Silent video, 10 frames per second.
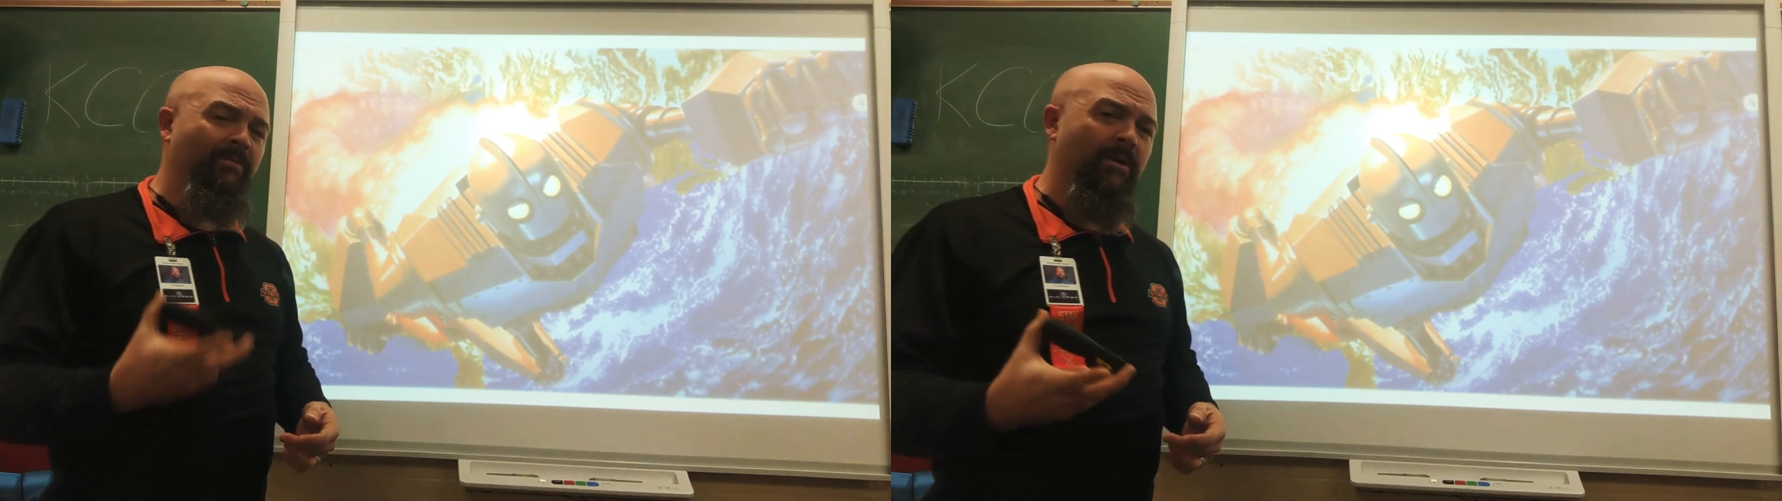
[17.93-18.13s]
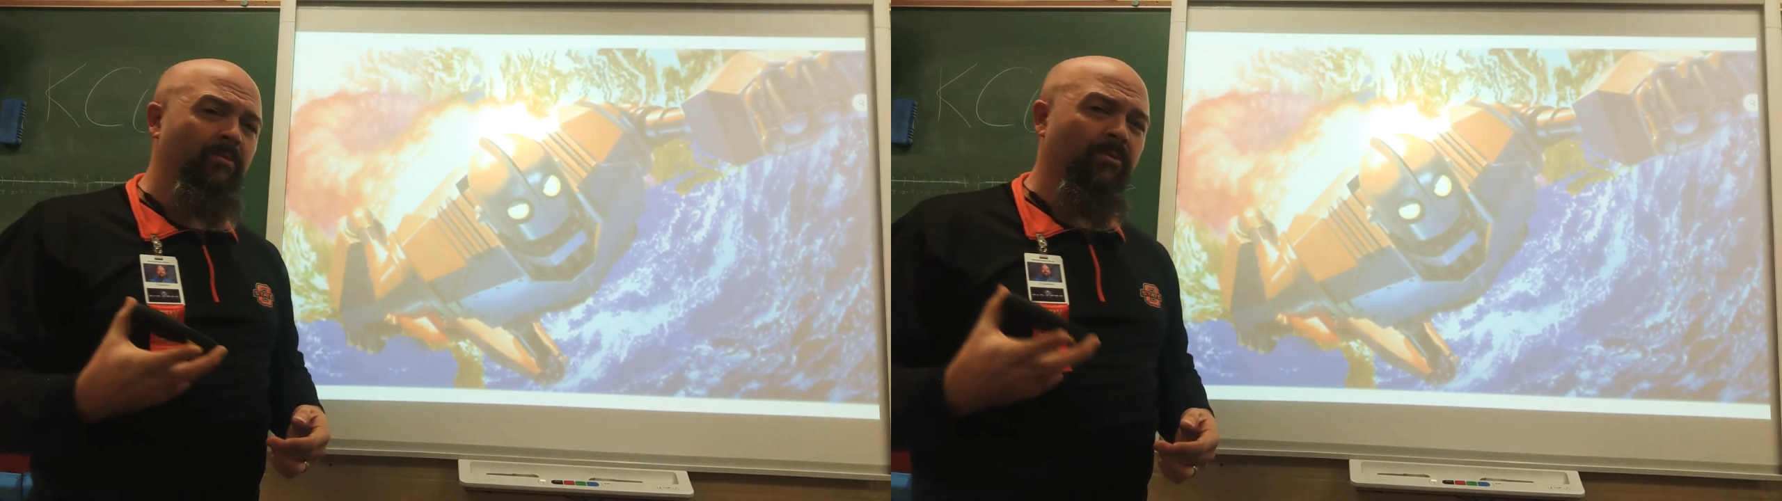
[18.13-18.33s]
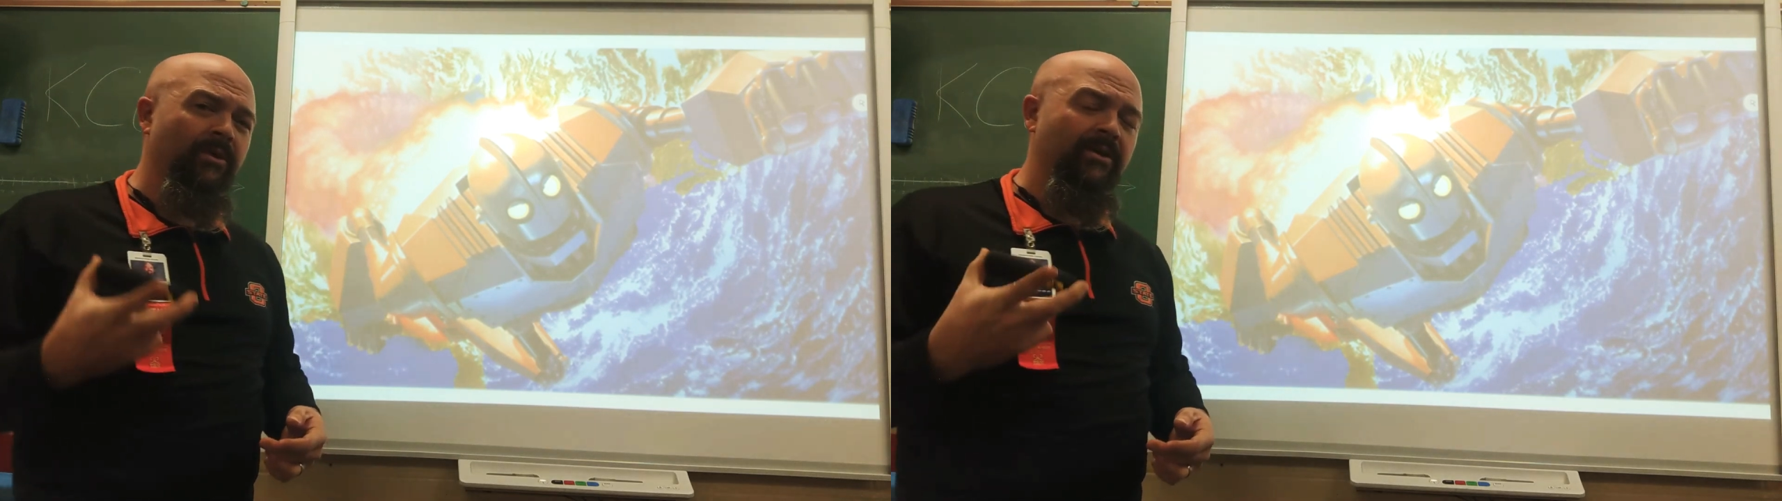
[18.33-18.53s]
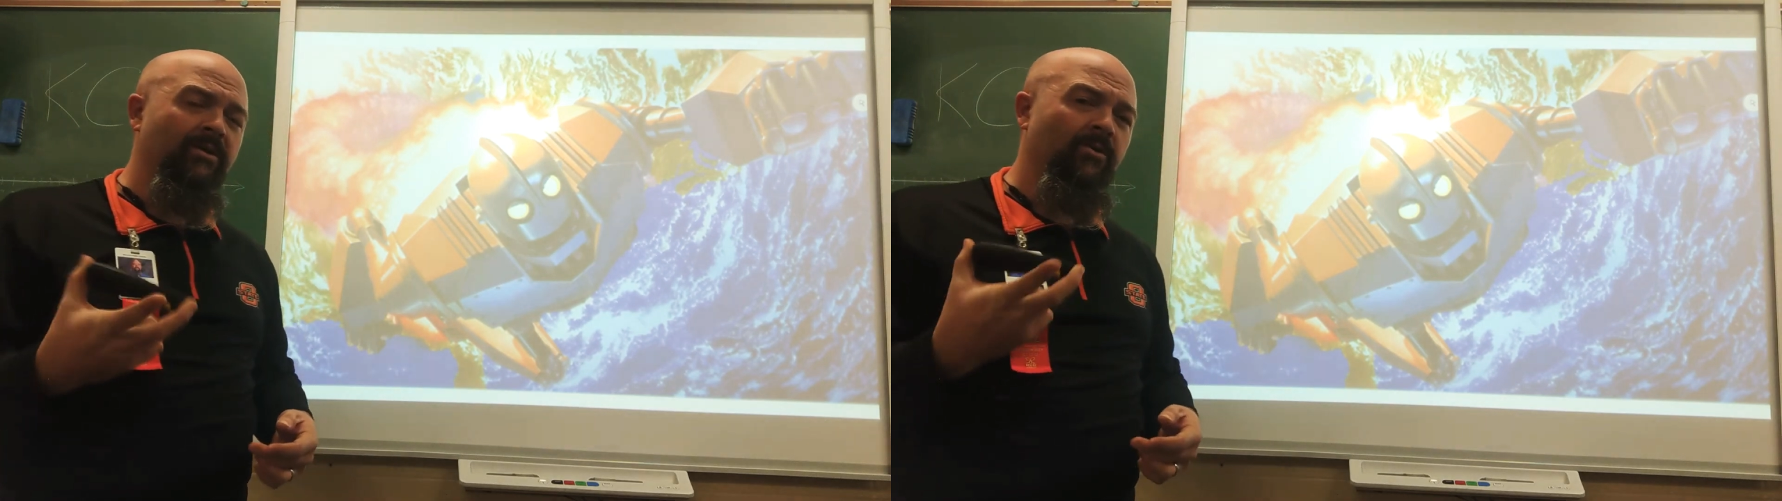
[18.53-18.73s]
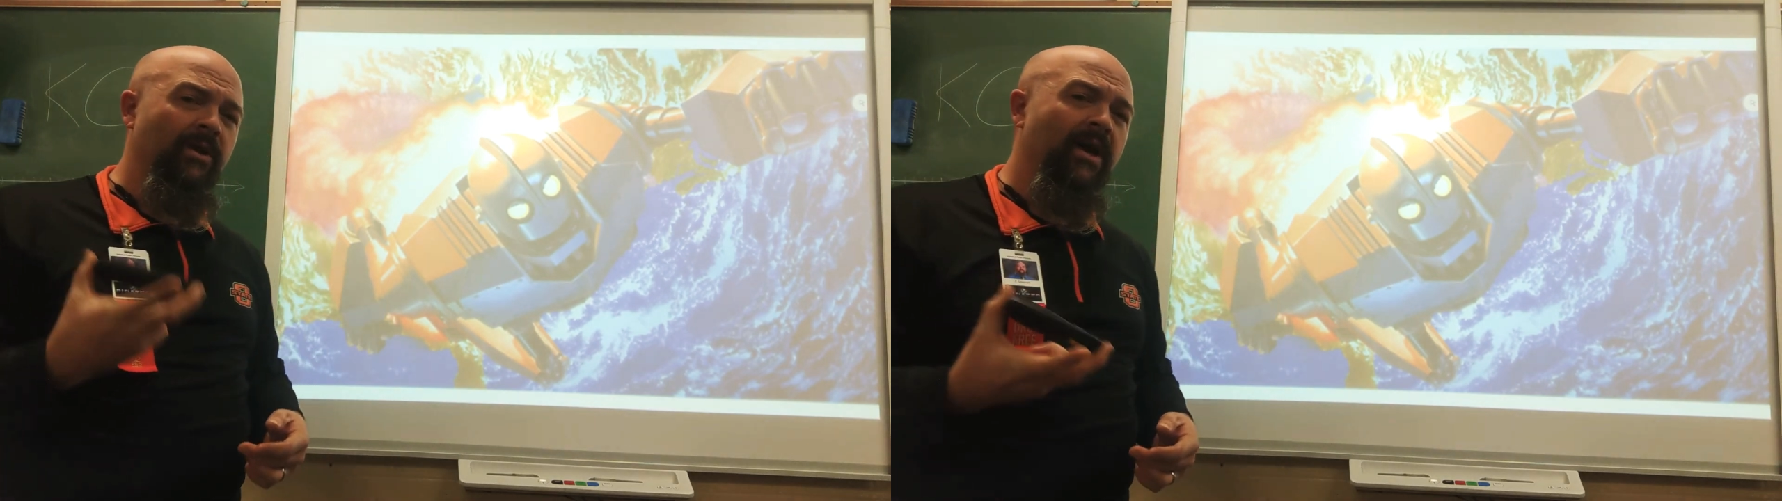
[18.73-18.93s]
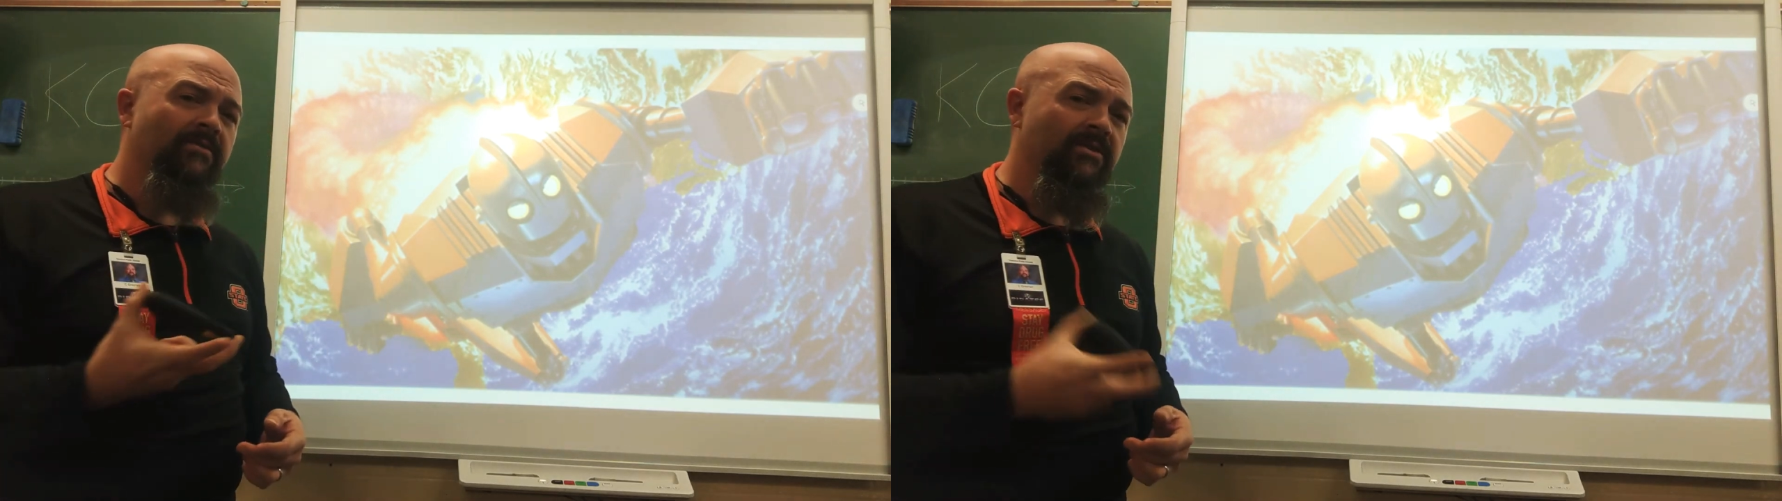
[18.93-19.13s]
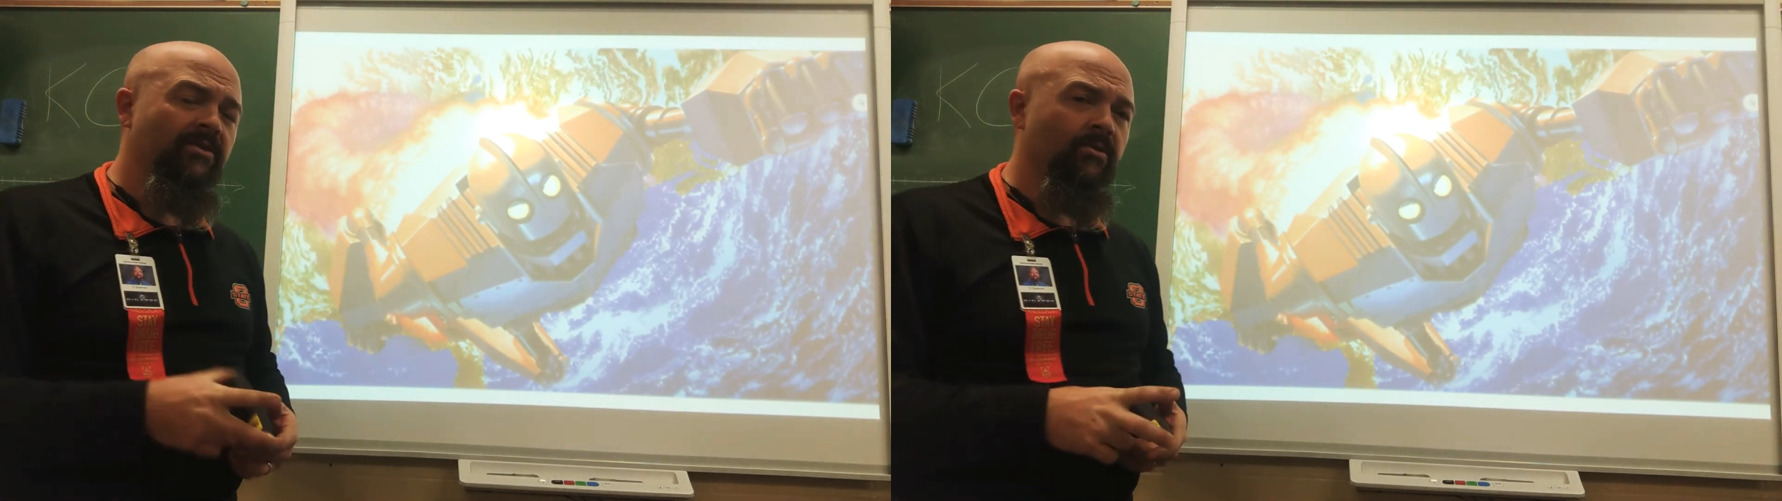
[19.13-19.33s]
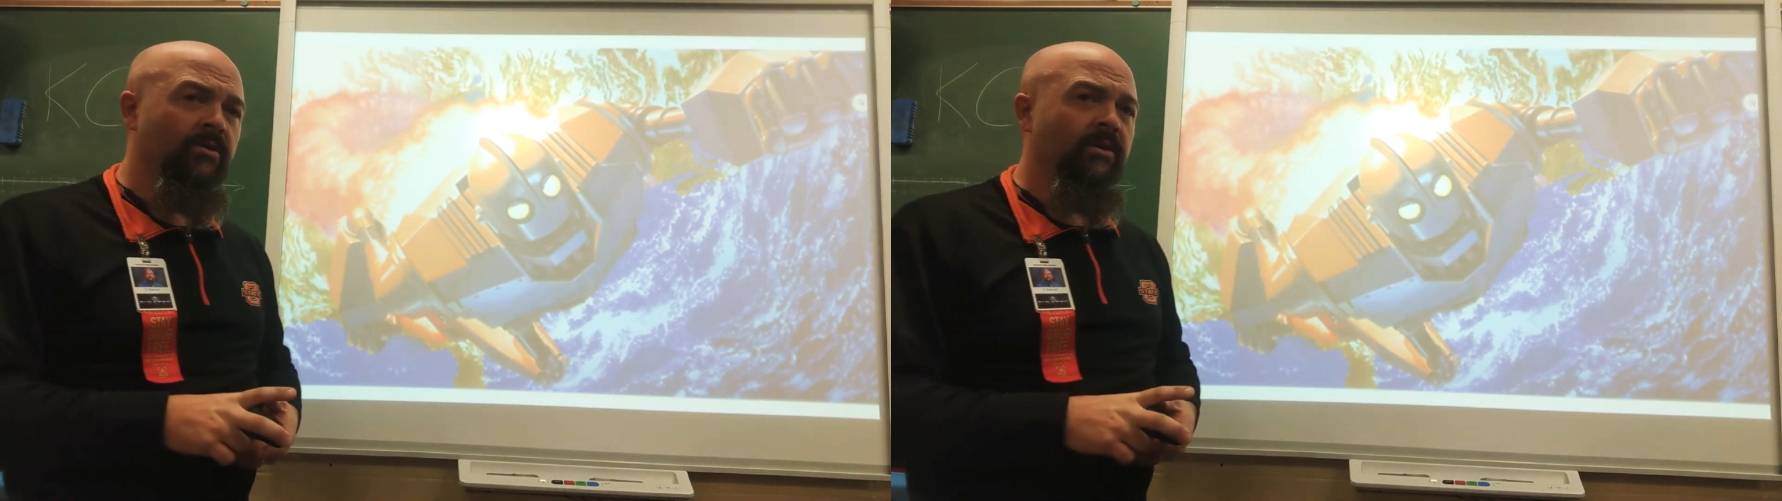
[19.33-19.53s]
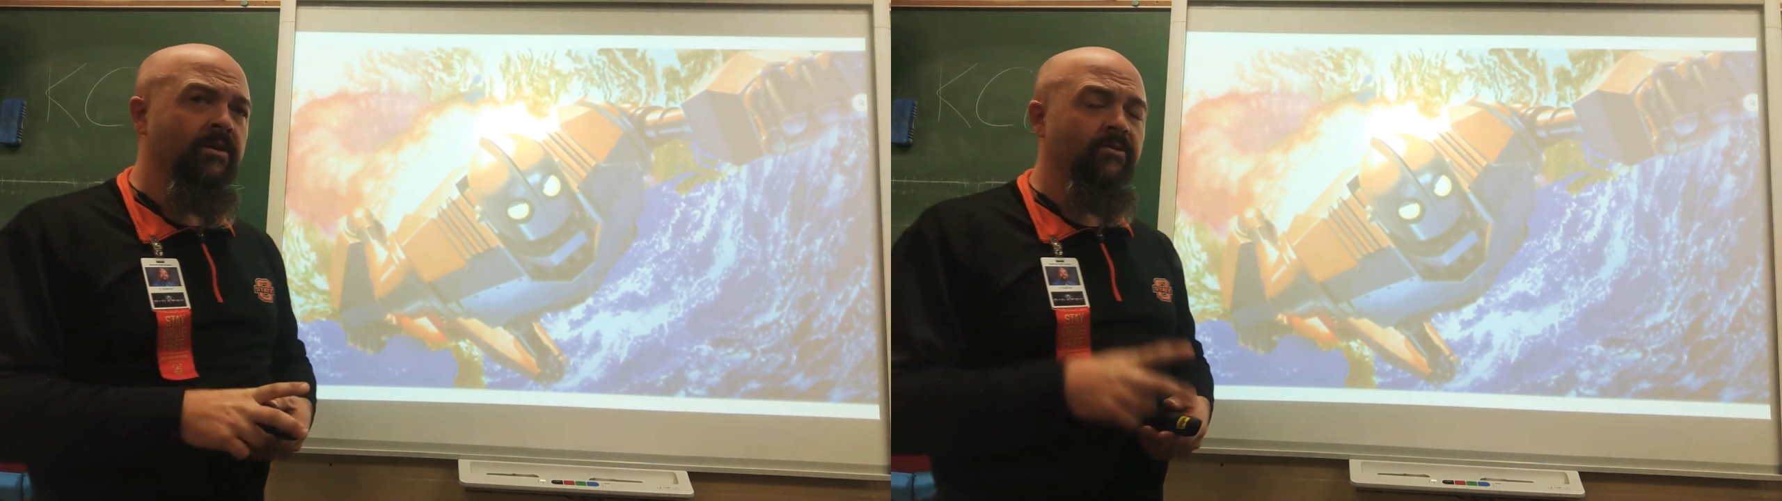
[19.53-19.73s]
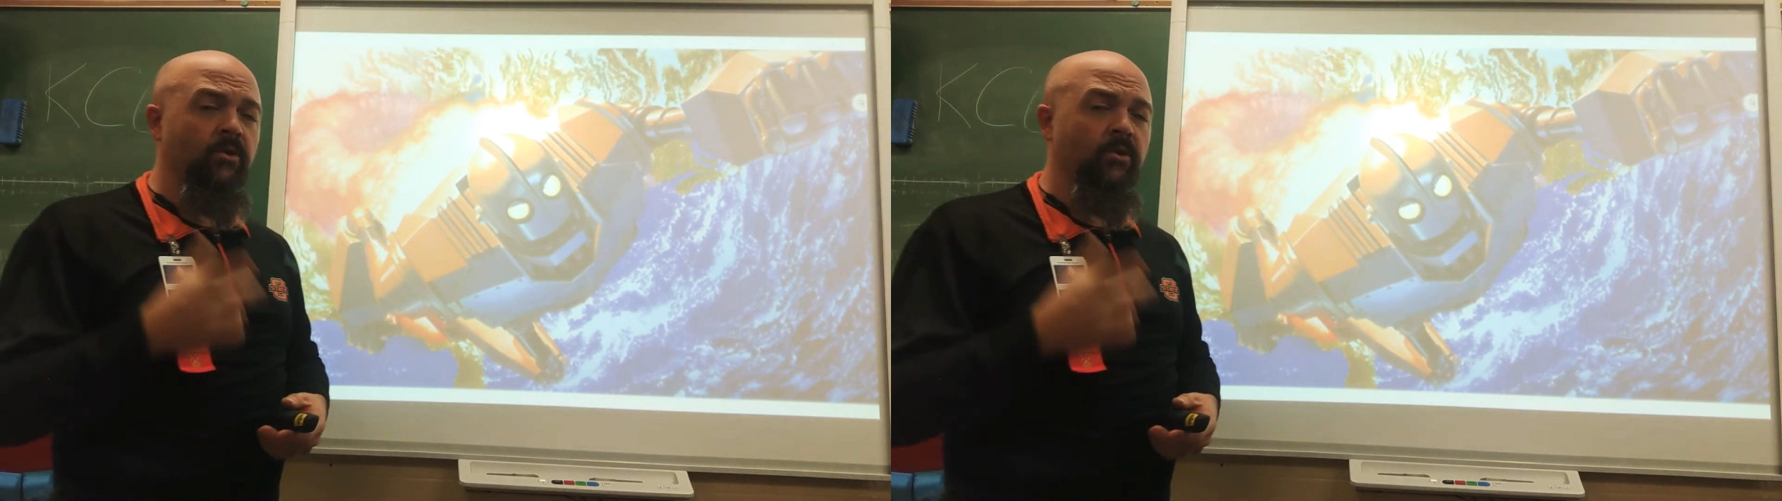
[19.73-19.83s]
people that don't have it turned in,